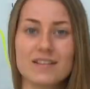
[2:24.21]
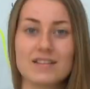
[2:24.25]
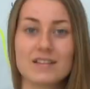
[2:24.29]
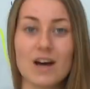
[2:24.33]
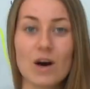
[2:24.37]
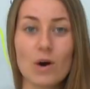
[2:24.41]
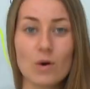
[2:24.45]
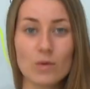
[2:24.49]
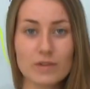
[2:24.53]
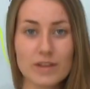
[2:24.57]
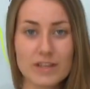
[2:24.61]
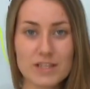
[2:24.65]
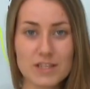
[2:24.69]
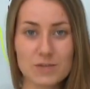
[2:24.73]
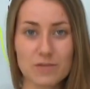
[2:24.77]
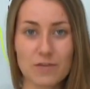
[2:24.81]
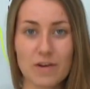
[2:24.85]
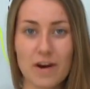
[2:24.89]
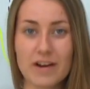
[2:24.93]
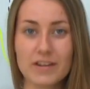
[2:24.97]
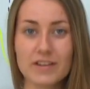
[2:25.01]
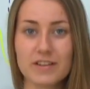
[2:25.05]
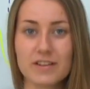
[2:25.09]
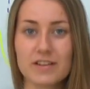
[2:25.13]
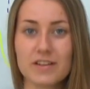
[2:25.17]
Now let's
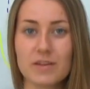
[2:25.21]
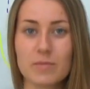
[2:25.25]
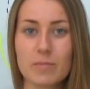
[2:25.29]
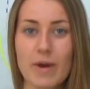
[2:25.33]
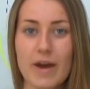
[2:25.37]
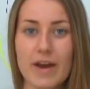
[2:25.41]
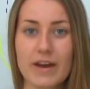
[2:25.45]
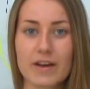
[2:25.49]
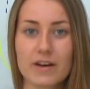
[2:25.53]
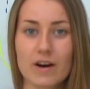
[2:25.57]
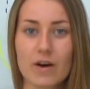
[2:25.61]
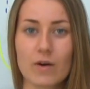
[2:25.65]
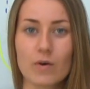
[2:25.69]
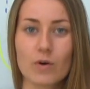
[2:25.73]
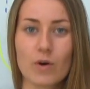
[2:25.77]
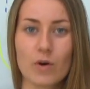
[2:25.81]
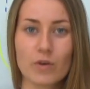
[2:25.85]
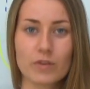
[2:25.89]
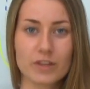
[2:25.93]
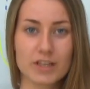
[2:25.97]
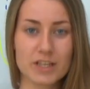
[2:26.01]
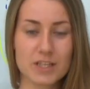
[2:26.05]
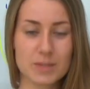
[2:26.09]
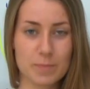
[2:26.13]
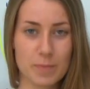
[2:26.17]
finally make our
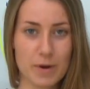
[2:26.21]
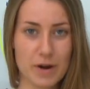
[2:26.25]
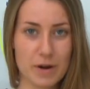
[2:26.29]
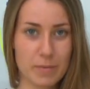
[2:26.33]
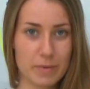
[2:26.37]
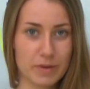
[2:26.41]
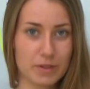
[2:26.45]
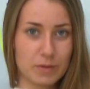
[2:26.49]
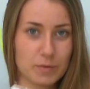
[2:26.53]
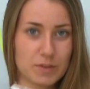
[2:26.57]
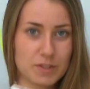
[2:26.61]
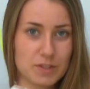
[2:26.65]
own experiment